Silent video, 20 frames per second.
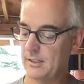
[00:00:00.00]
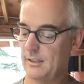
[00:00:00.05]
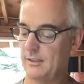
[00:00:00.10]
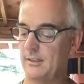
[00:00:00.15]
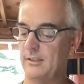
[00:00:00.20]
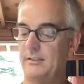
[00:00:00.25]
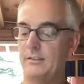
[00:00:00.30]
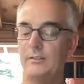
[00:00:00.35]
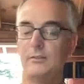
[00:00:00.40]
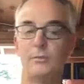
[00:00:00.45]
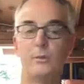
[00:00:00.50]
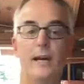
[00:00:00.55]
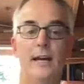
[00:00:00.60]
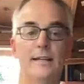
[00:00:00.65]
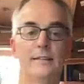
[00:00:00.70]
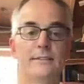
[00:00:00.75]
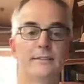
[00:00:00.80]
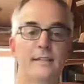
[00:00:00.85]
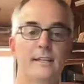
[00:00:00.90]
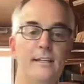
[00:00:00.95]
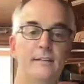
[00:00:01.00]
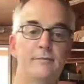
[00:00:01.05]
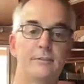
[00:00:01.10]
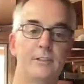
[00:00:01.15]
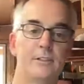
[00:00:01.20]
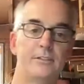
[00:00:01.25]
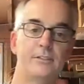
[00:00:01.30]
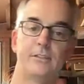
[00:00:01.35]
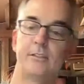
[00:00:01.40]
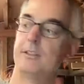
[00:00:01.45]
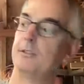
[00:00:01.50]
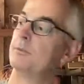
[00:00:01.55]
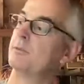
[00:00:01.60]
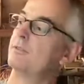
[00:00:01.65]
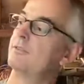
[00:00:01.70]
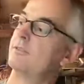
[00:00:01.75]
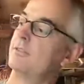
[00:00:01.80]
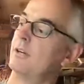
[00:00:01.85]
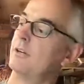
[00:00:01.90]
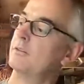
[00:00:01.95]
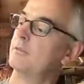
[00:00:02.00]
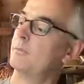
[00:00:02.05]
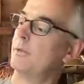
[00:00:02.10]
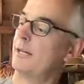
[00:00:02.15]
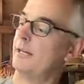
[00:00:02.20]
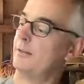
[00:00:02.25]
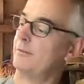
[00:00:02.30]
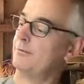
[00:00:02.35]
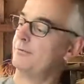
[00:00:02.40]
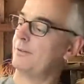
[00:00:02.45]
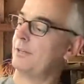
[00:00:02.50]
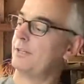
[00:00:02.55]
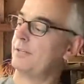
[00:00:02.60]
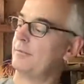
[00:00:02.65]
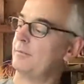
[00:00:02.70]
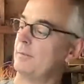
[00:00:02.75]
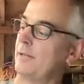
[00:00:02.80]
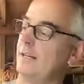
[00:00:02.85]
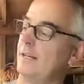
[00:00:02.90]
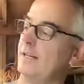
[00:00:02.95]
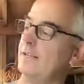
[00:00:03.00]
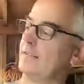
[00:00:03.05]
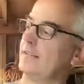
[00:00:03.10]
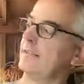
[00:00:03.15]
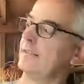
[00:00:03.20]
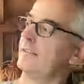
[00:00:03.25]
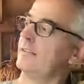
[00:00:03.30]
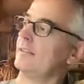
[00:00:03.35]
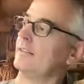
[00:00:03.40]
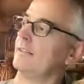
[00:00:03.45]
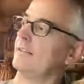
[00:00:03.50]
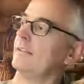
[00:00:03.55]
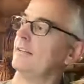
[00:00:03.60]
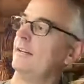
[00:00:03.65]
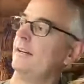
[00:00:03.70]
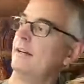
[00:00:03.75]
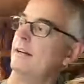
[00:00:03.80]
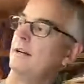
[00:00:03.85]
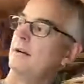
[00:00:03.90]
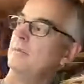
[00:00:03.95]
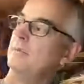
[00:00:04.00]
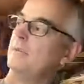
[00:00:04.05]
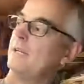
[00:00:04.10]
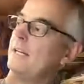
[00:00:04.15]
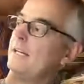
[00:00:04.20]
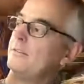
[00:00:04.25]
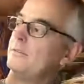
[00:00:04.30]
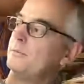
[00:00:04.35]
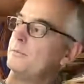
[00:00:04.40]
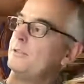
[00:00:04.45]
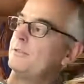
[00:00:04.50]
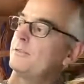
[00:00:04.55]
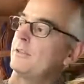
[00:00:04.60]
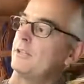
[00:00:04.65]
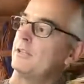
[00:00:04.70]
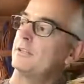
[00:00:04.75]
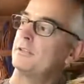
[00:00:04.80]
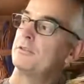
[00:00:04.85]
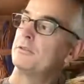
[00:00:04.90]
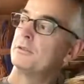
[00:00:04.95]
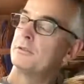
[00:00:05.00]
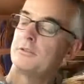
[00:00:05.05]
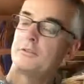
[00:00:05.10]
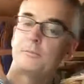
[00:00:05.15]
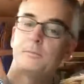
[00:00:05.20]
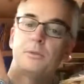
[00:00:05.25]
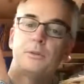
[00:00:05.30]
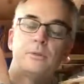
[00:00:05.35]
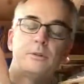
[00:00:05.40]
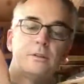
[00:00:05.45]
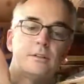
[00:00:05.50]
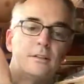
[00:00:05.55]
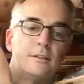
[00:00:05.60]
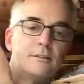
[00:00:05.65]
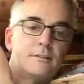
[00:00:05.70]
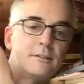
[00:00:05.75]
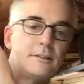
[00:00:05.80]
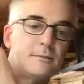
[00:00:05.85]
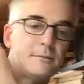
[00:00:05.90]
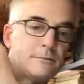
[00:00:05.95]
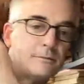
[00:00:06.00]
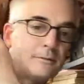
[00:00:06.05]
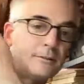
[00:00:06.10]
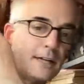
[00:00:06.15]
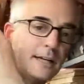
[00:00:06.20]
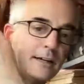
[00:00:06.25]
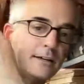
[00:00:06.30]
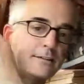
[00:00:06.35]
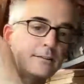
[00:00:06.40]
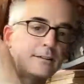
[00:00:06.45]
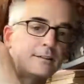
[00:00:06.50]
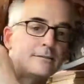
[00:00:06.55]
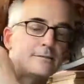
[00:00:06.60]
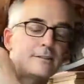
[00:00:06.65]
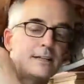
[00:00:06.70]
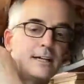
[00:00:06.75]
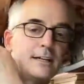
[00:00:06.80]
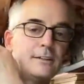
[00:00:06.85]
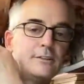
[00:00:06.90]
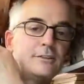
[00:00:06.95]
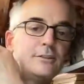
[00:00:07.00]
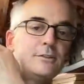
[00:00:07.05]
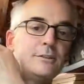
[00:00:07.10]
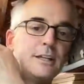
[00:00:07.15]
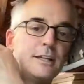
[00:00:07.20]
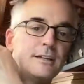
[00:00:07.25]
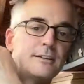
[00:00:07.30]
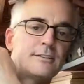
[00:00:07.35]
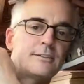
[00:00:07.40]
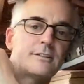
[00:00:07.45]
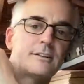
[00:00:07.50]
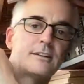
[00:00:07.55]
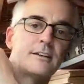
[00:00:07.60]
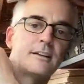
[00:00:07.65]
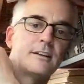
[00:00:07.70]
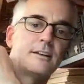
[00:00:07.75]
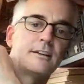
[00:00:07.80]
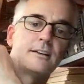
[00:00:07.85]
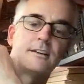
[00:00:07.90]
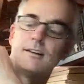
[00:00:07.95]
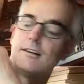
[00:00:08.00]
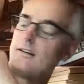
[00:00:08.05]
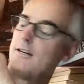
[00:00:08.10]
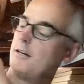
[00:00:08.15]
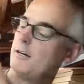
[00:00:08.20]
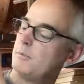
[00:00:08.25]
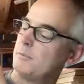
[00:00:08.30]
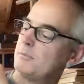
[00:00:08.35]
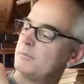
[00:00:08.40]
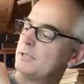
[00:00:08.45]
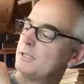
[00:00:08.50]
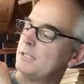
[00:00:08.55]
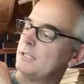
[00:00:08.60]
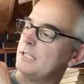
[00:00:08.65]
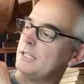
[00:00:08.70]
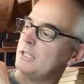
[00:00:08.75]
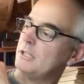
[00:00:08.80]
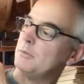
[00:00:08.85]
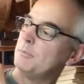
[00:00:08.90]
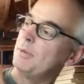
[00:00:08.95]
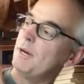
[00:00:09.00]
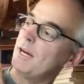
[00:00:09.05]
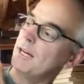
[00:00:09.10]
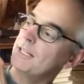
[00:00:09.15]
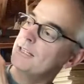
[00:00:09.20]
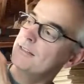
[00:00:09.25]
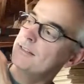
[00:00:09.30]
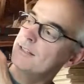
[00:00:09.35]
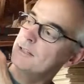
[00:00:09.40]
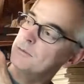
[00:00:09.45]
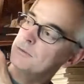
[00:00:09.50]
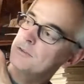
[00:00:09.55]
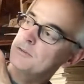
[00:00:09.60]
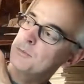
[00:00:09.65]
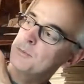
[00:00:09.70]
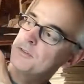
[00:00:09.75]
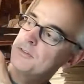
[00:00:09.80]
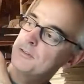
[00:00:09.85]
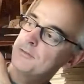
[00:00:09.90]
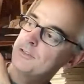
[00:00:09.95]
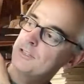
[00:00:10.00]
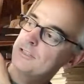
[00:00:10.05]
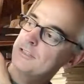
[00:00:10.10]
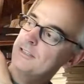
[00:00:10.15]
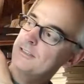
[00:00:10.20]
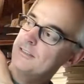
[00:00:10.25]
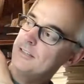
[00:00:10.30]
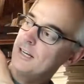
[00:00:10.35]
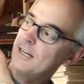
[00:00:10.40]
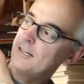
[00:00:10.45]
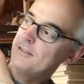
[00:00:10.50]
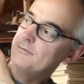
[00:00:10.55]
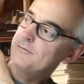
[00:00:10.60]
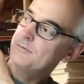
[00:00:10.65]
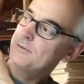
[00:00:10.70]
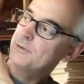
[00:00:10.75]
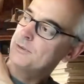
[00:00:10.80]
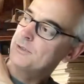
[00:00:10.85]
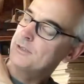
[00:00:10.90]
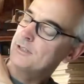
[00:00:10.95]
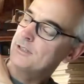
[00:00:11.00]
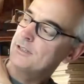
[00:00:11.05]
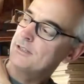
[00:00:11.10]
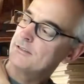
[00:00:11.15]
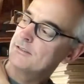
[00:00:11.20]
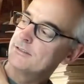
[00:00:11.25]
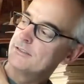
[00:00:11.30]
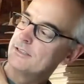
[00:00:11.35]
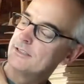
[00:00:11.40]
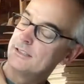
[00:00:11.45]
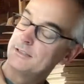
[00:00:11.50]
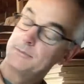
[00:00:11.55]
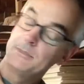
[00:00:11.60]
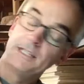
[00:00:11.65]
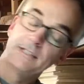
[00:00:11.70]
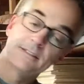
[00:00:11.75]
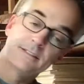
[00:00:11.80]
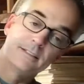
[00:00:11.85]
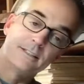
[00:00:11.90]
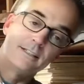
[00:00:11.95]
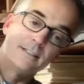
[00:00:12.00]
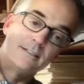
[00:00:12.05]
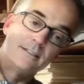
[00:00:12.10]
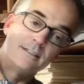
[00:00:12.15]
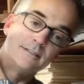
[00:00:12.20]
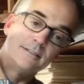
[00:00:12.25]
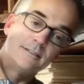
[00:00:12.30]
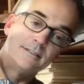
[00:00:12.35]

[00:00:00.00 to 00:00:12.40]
This is waxed canvas. It was sewed by a friend of mine as we started to explore how to do this. Pockets that were specifically designed for basically